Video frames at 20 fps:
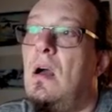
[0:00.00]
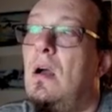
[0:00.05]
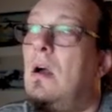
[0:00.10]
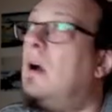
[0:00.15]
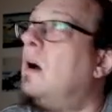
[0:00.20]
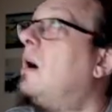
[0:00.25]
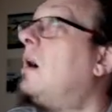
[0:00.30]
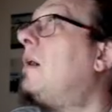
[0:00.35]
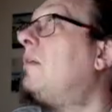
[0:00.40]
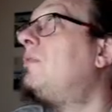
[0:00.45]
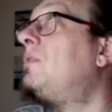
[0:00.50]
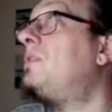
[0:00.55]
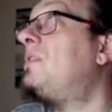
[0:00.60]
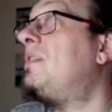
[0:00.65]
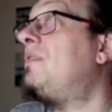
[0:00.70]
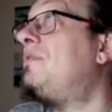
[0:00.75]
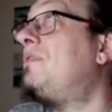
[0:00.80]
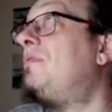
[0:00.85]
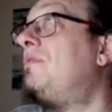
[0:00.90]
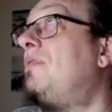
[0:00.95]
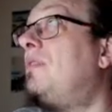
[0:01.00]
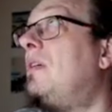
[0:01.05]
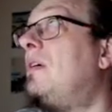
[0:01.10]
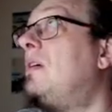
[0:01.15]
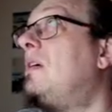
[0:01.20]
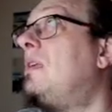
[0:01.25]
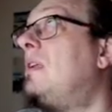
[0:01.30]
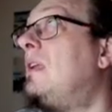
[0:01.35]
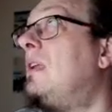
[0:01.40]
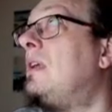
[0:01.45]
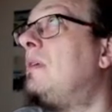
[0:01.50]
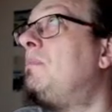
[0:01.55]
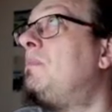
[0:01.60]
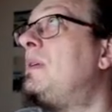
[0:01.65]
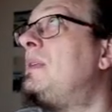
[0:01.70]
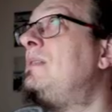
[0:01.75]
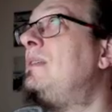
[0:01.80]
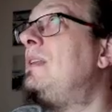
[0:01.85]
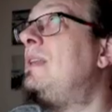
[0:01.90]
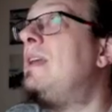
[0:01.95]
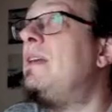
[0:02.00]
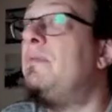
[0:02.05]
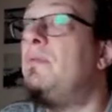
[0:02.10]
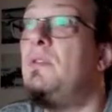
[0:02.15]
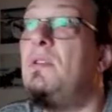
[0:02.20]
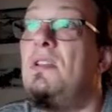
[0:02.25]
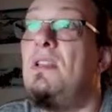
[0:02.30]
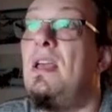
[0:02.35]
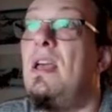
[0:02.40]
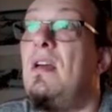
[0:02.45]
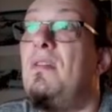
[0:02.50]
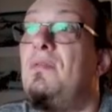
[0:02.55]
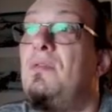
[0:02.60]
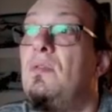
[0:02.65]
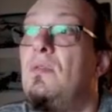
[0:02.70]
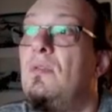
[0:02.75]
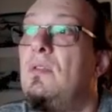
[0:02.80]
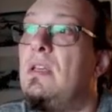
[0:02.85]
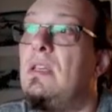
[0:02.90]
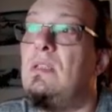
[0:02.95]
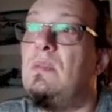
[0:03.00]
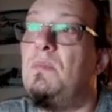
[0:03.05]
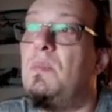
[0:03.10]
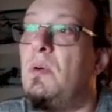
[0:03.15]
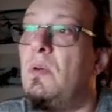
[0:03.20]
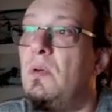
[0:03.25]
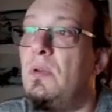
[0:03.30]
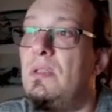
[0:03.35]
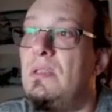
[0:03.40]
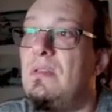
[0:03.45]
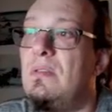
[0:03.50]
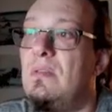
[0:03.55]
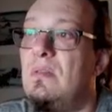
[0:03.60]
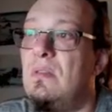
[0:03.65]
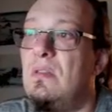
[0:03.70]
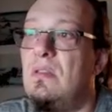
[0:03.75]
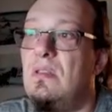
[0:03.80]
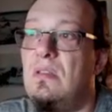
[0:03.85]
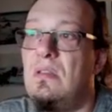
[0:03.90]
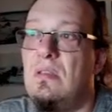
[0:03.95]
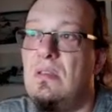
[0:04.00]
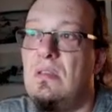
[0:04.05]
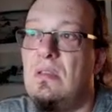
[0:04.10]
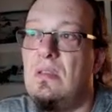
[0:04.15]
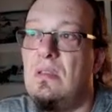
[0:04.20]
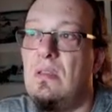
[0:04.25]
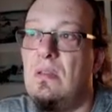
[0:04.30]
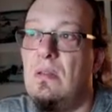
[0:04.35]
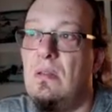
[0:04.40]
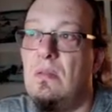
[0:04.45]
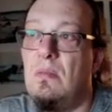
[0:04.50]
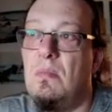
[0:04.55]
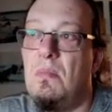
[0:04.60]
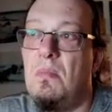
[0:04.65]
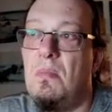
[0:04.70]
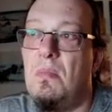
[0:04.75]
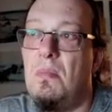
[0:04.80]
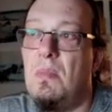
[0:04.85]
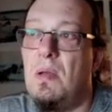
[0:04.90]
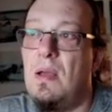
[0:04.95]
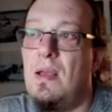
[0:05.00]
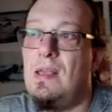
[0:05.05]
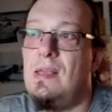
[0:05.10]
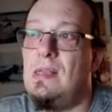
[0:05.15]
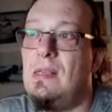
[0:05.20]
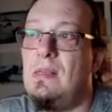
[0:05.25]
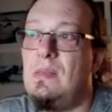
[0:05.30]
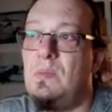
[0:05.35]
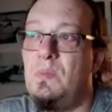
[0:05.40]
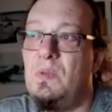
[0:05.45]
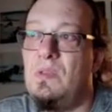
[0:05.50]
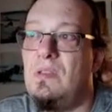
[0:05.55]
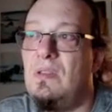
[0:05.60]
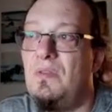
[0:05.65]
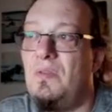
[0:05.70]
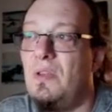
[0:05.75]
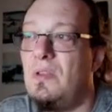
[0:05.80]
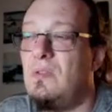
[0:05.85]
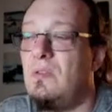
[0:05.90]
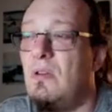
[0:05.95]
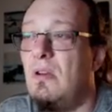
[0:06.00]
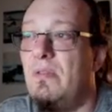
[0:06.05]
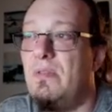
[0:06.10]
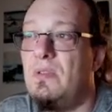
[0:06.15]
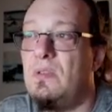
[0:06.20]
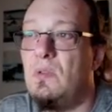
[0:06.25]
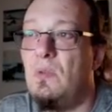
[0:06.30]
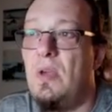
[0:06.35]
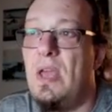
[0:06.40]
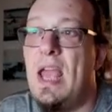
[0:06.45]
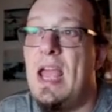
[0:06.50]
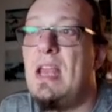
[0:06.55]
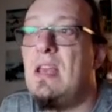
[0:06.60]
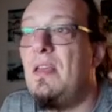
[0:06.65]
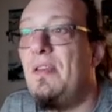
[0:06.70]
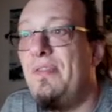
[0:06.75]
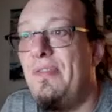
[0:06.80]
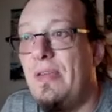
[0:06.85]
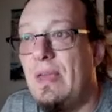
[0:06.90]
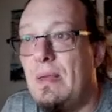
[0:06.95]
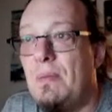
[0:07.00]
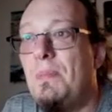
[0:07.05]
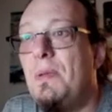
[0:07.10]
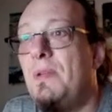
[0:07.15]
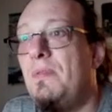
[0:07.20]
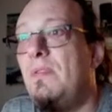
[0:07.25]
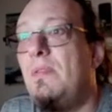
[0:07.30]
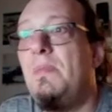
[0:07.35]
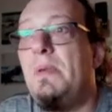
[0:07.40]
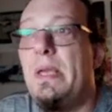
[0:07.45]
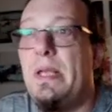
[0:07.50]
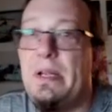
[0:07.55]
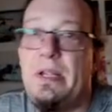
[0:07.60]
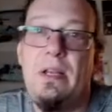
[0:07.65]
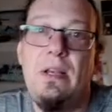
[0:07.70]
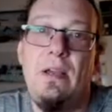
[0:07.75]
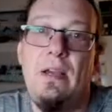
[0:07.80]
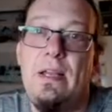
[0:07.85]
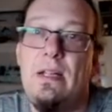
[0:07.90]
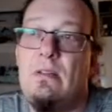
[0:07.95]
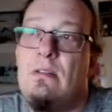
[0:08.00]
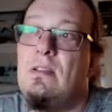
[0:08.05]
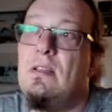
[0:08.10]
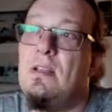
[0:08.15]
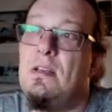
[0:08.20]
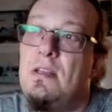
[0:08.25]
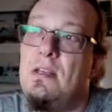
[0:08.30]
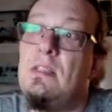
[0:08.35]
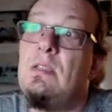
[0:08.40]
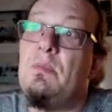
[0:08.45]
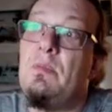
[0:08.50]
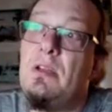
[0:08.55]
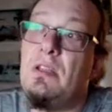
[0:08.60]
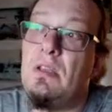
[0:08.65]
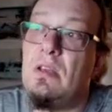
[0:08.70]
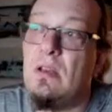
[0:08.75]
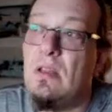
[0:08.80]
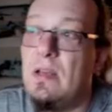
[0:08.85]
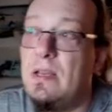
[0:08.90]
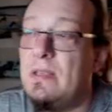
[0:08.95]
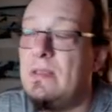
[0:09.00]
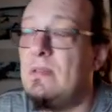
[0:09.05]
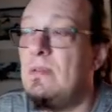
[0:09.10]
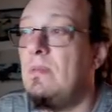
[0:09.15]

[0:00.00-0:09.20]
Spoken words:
I would have basically I wouldn't have to expose my specific service to anything but VPN clients, and that's pretty nice.